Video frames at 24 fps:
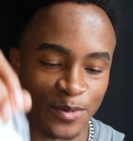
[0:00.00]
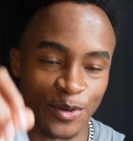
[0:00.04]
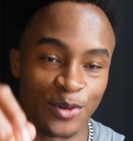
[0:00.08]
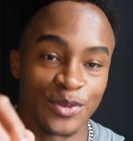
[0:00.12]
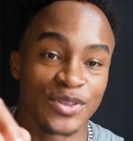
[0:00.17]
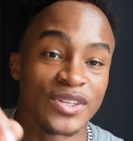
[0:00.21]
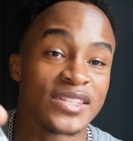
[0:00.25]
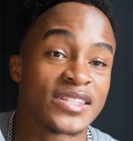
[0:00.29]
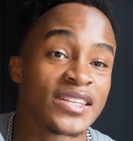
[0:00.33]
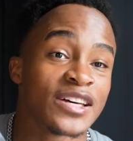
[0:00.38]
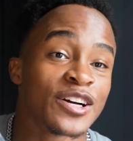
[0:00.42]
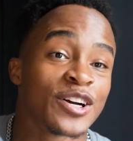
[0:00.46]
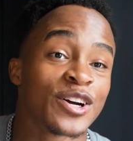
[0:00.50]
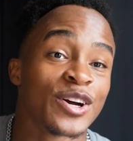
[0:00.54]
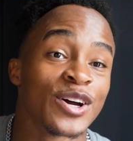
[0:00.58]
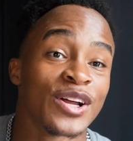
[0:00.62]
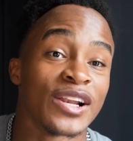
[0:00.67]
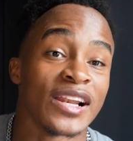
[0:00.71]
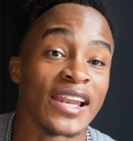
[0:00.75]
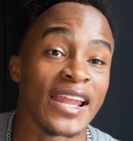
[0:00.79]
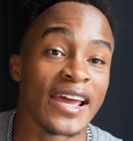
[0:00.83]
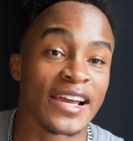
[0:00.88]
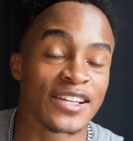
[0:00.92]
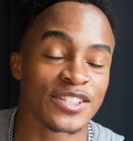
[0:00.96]
bro. These are
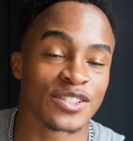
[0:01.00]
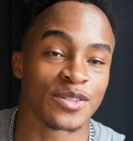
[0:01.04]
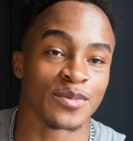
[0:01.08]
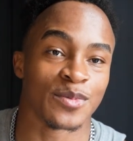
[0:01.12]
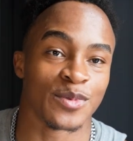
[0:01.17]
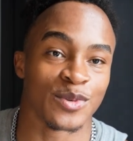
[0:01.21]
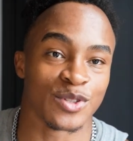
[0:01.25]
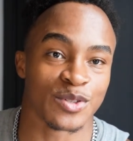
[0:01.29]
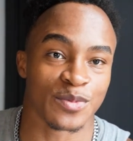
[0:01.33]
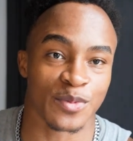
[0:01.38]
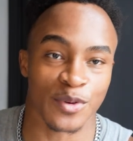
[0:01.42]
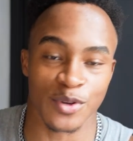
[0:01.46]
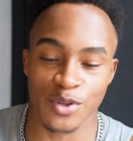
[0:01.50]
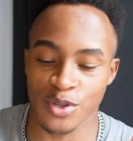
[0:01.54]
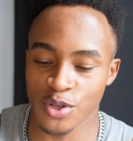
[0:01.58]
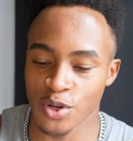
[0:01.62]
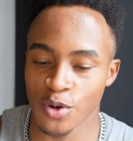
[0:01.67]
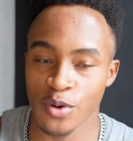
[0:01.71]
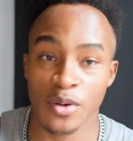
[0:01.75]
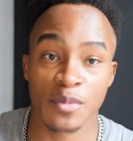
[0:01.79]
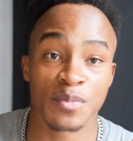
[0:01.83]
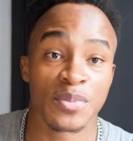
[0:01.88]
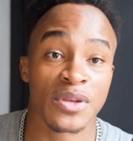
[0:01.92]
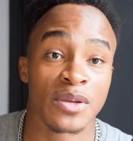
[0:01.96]
collectibles, bro. You
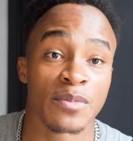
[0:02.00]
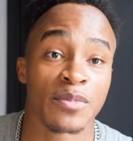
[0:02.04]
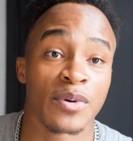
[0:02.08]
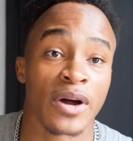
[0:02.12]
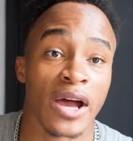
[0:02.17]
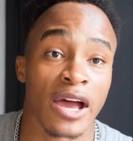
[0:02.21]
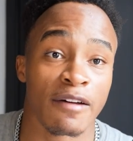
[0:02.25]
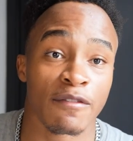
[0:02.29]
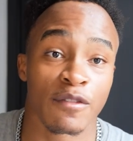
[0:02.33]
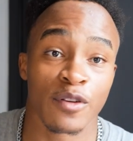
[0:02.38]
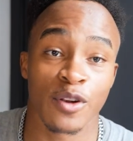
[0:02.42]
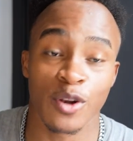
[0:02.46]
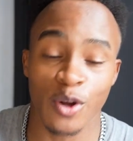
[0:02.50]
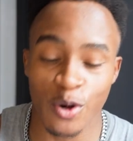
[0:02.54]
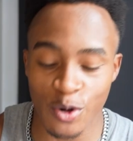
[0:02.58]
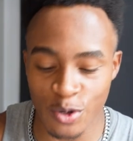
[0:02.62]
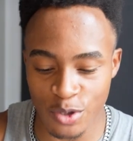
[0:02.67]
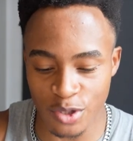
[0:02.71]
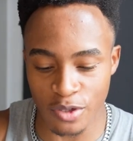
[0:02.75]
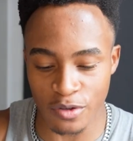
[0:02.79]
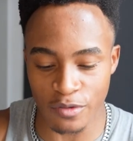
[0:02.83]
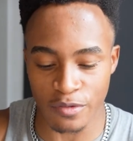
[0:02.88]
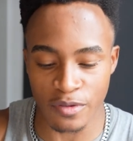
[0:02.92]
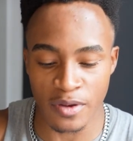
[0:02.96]
know when people have
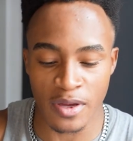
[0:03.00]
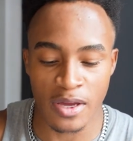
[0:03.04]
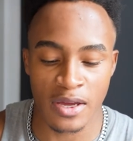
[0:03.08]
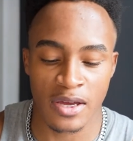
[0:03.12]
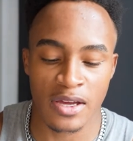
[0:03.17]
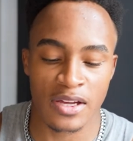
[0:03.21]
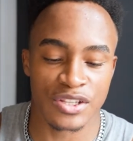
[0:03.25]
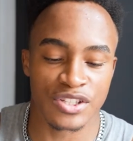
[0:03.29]
loads of